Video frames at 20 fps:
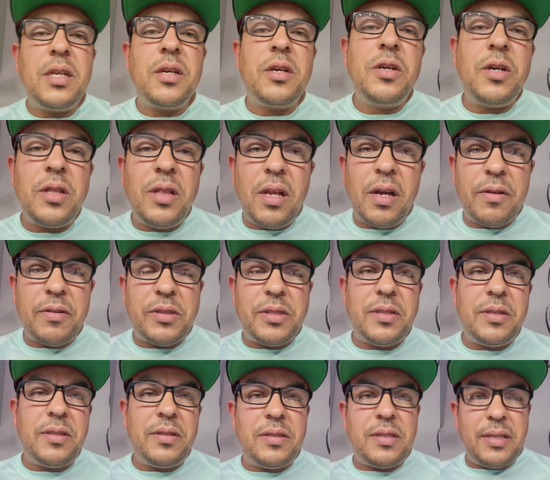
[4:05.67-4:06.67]
good luck
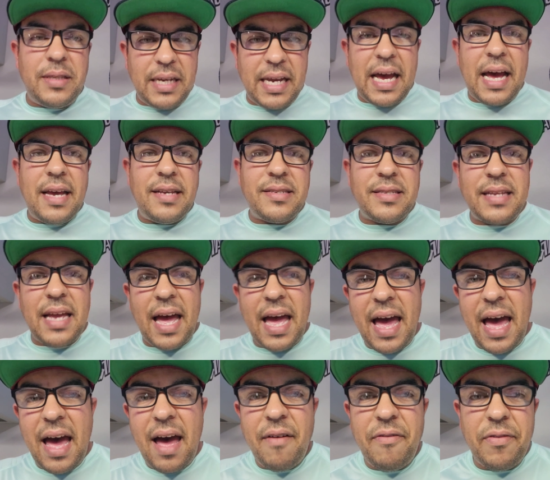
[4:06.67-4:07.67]
to the guys that
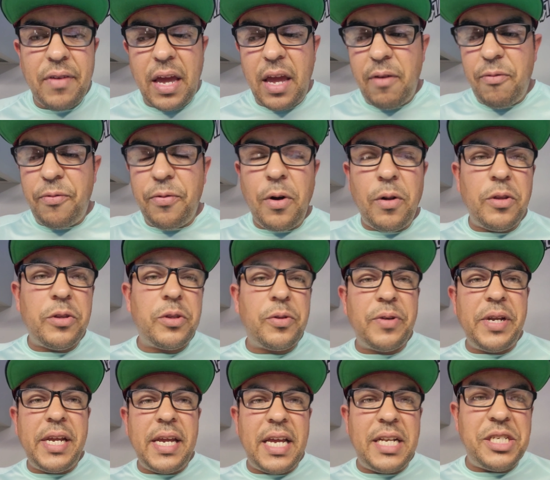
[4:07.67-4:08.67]
have a full
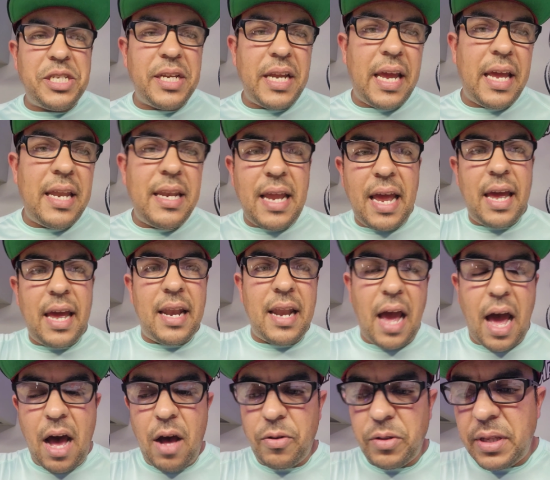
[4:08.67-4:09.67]
3-inch in and
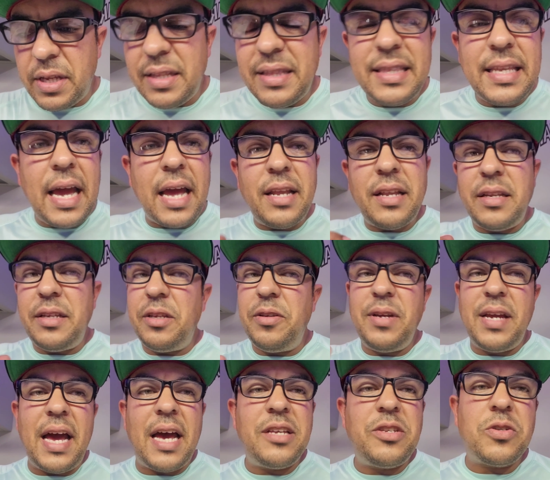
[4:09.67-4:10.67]
out. That you
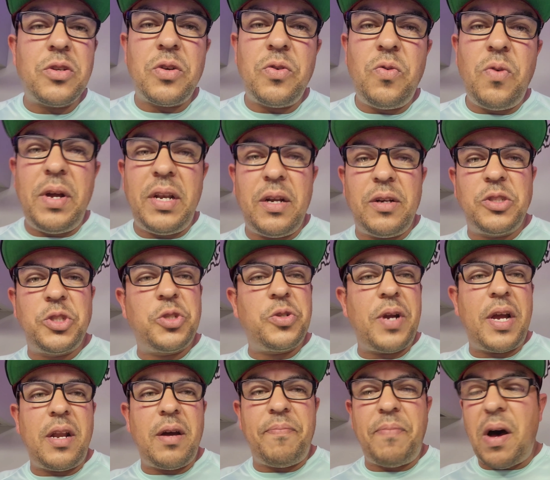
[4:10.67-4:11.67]
guys are a winner
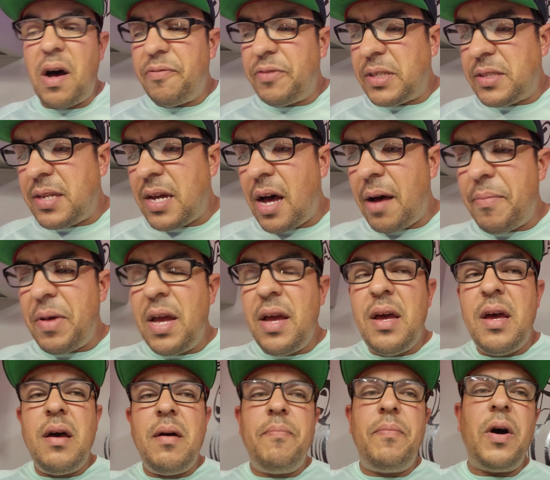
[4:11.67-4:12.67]
straight up off the top.
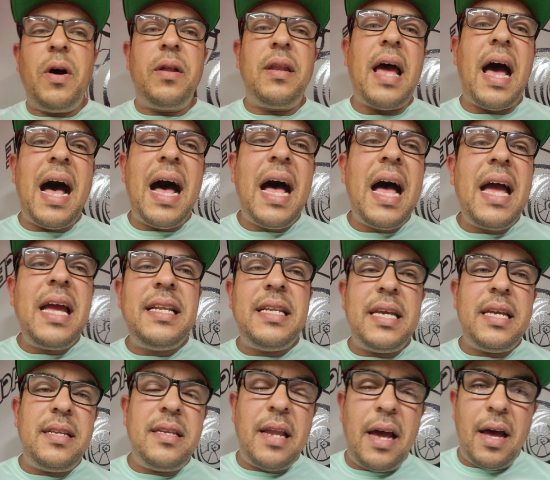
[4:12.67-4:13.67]
But I
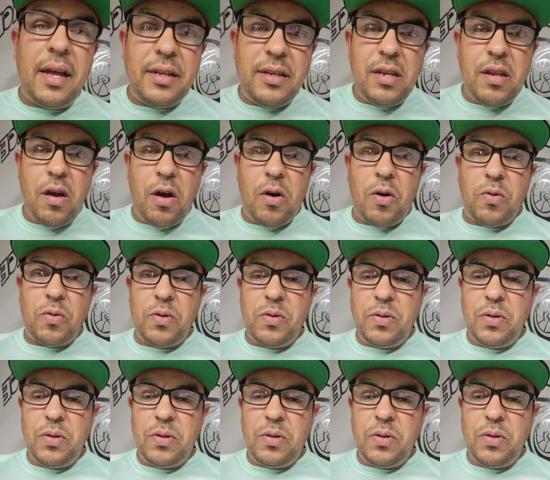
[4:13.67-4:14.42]
did not know